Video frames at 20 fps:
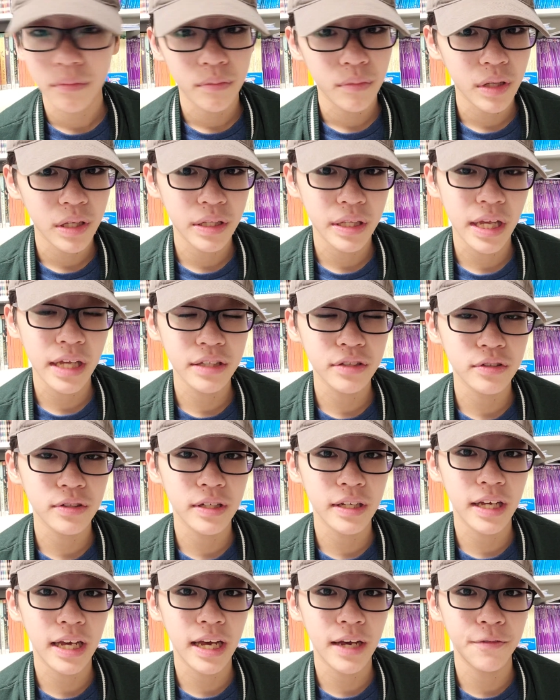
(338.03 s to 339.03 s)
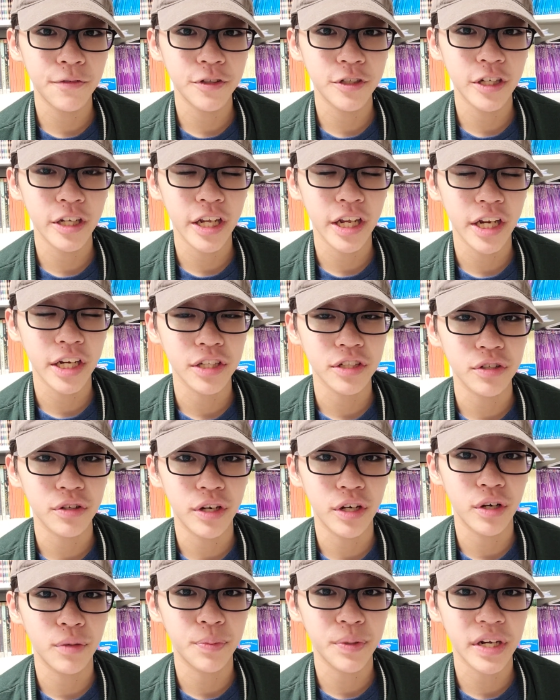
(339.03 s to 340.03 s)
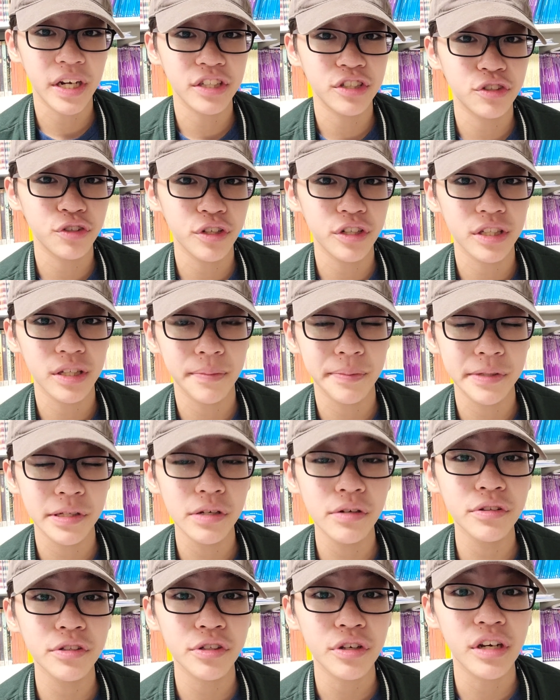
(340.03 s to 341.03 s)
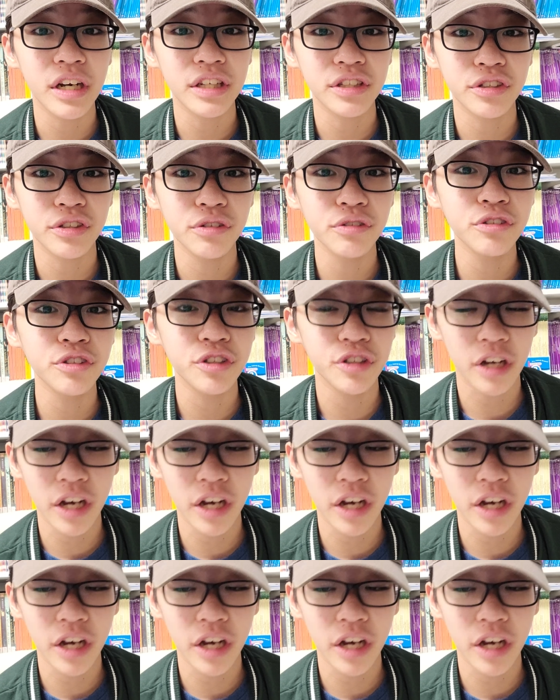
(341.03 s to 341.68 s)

And that's all I have for today. So I hope you guys enjoyed this episode. See you guys soon.